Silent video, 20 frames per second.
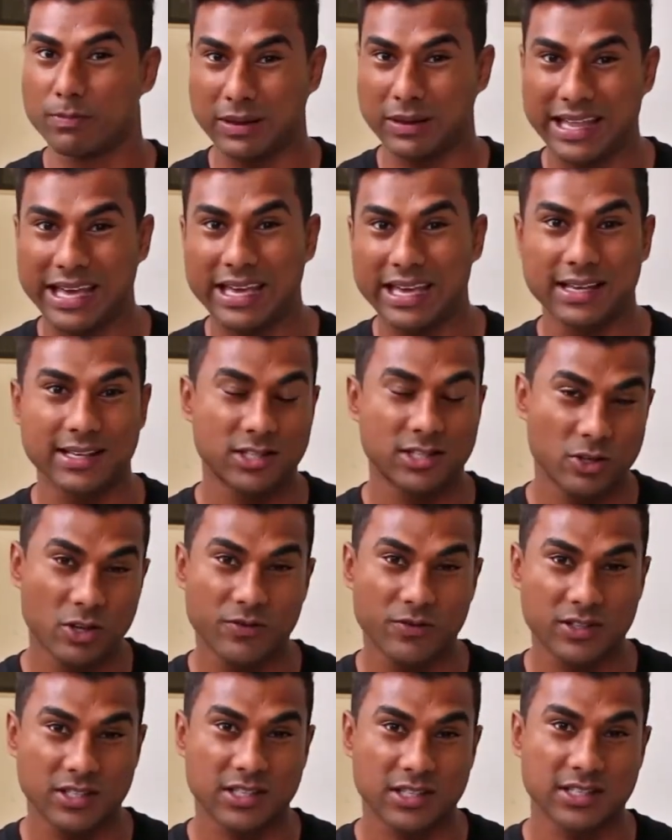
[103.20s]
playing
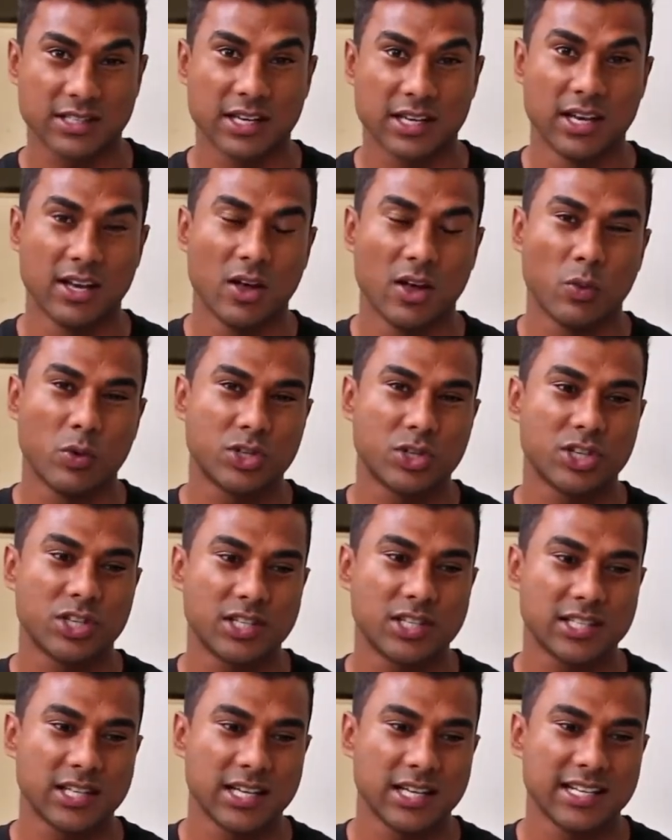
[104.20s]
surfaces, which
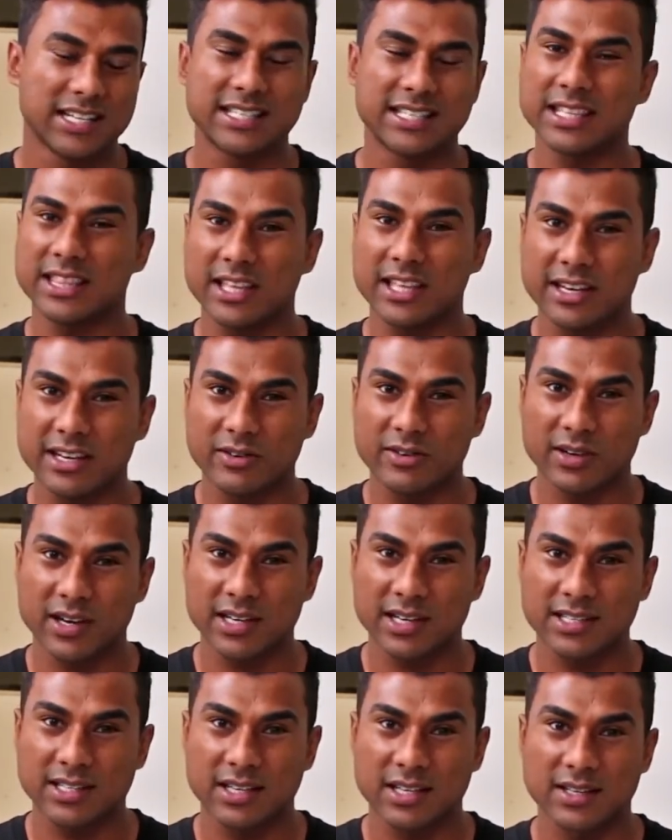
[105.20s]
is synthetic
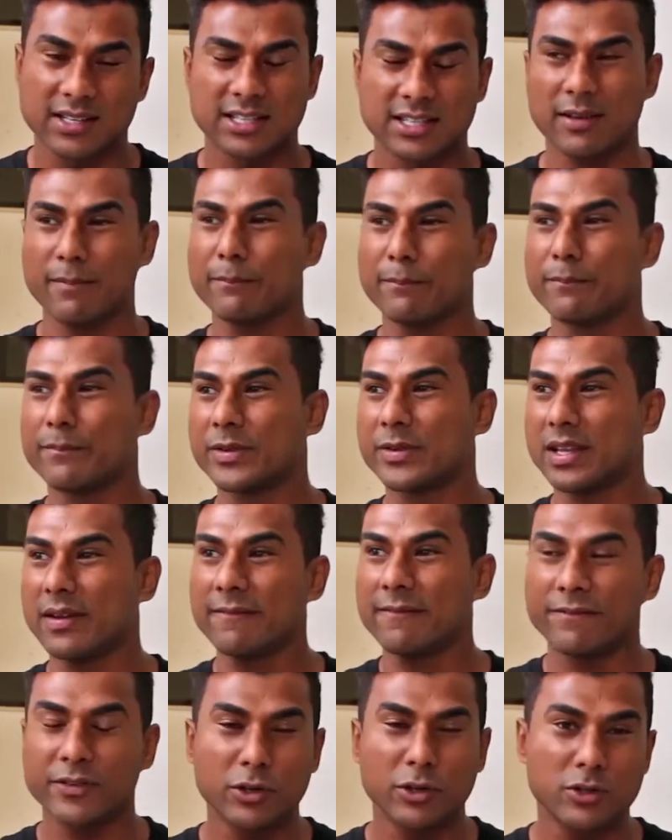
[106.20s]
grass. Some
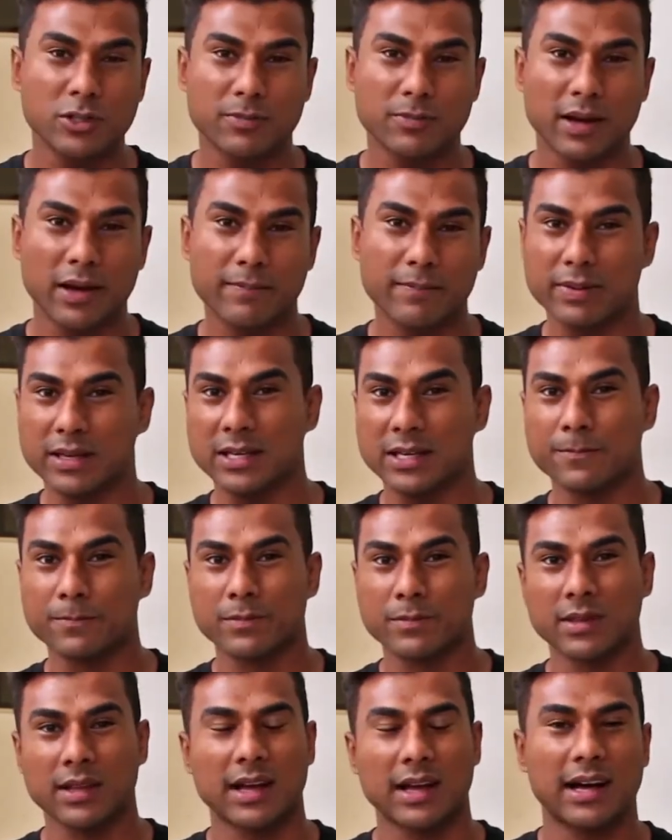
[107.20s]
fields might be
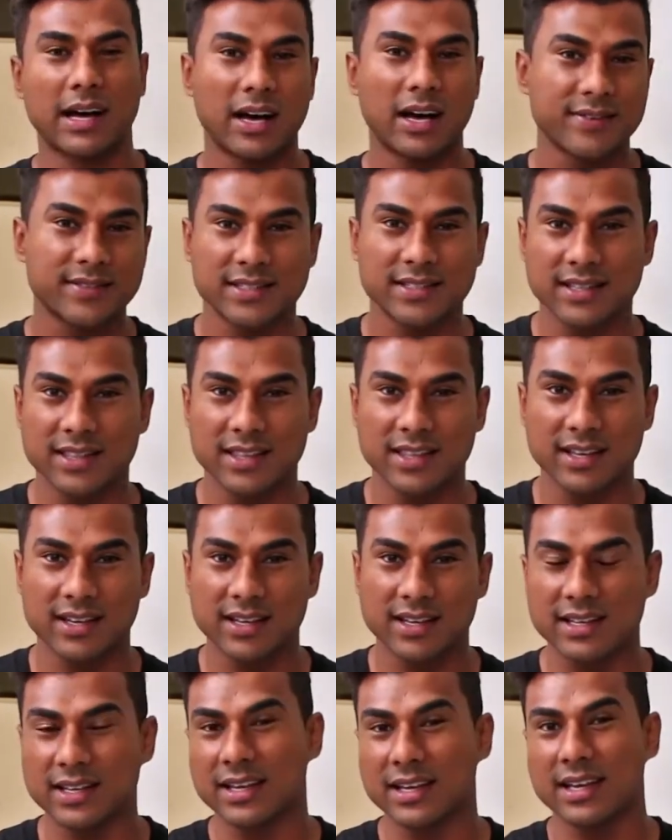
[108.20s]
half
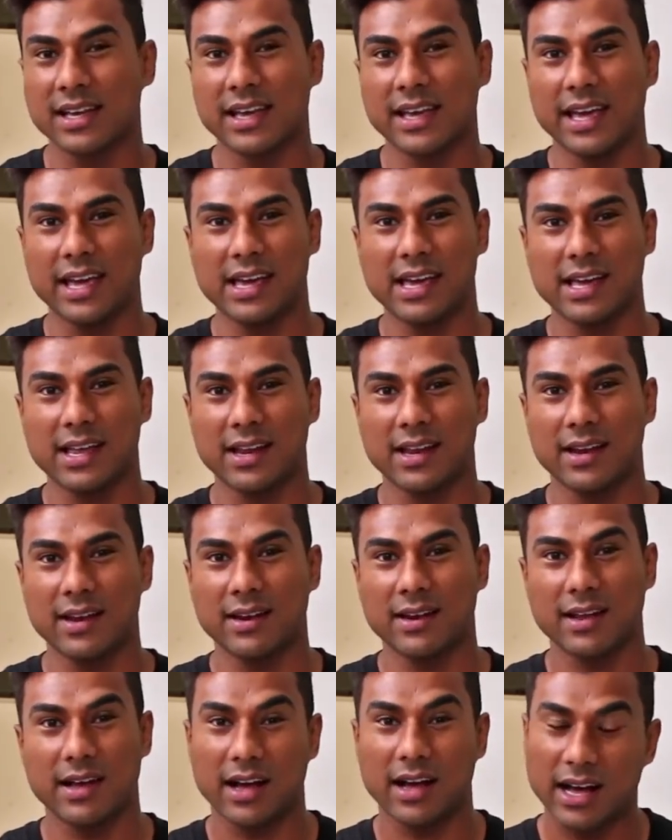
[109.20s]
synthetic and
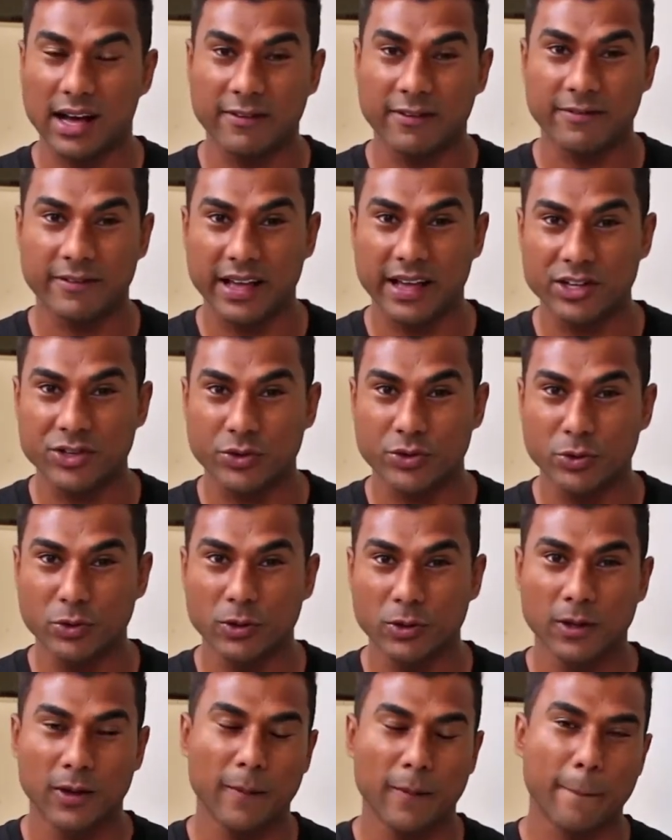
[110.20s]
half natural,
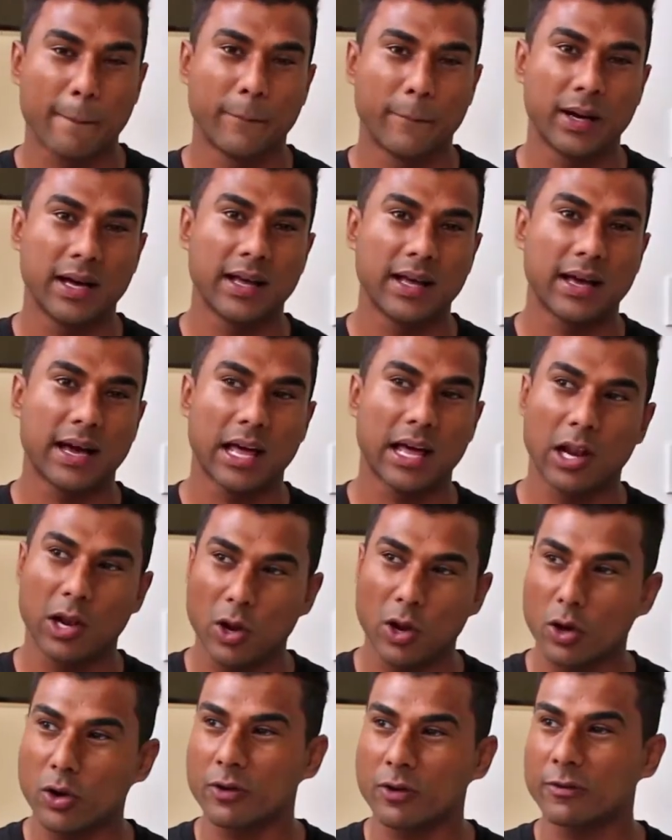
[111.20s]
but a
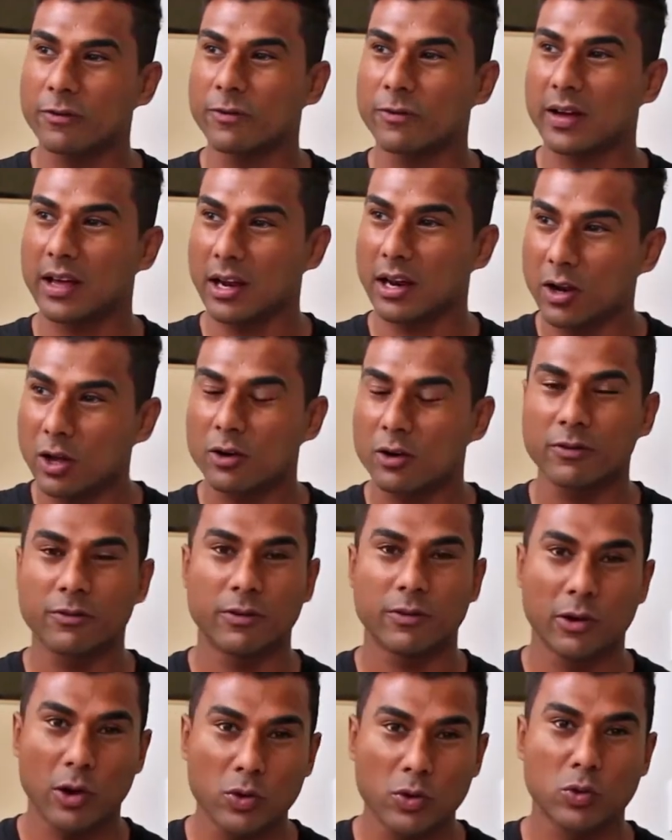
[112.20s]
lot
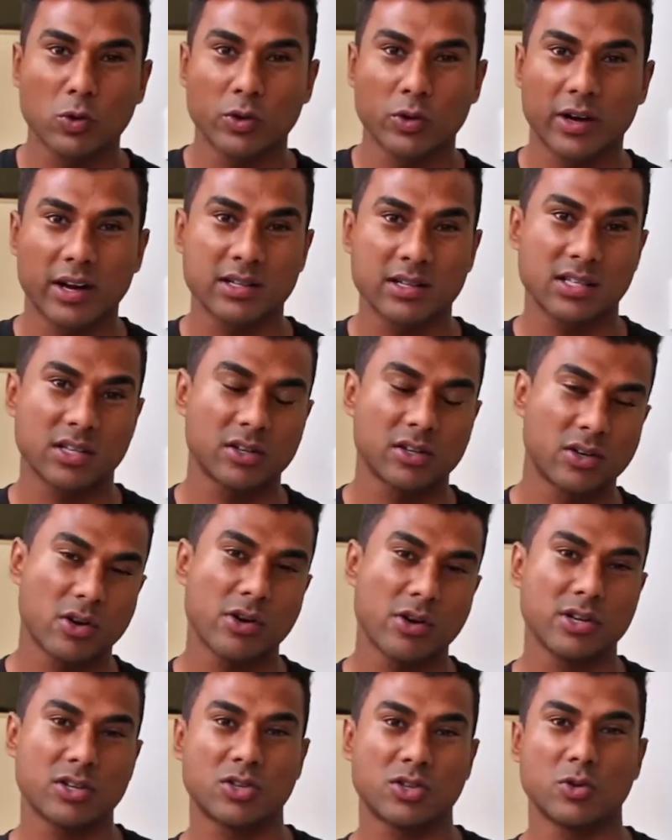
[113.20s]
of local grounds are
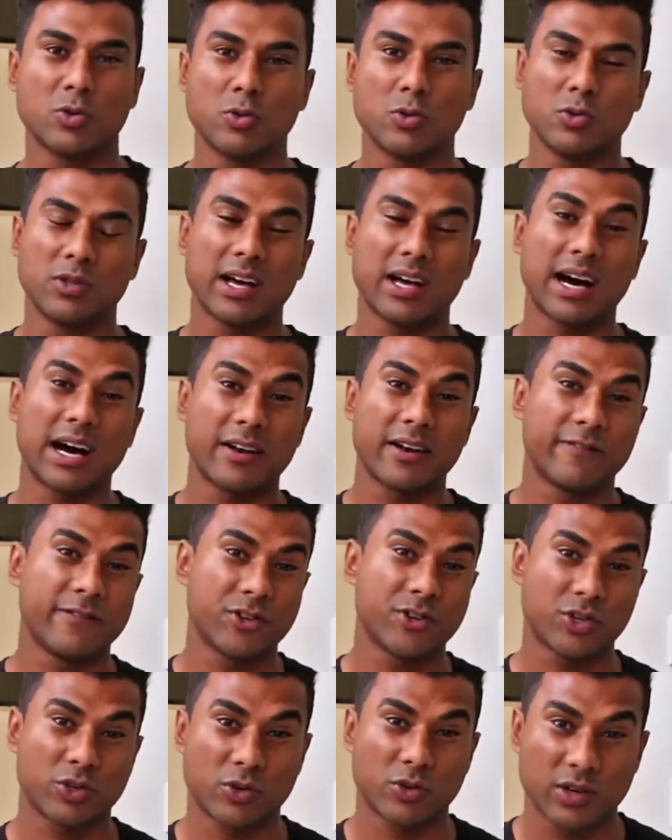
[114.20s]
going to the
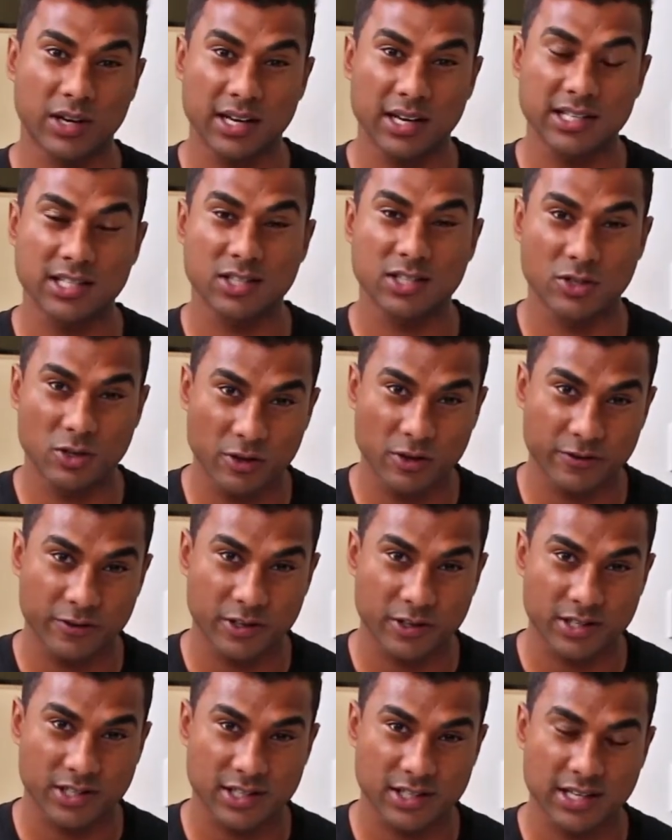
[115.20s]
artificial grass
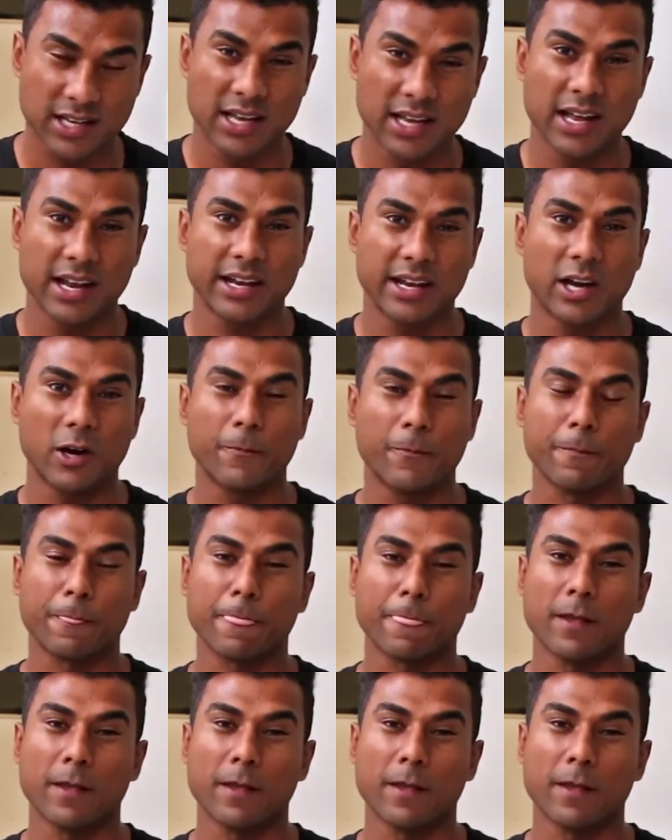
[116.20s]
surface. Now,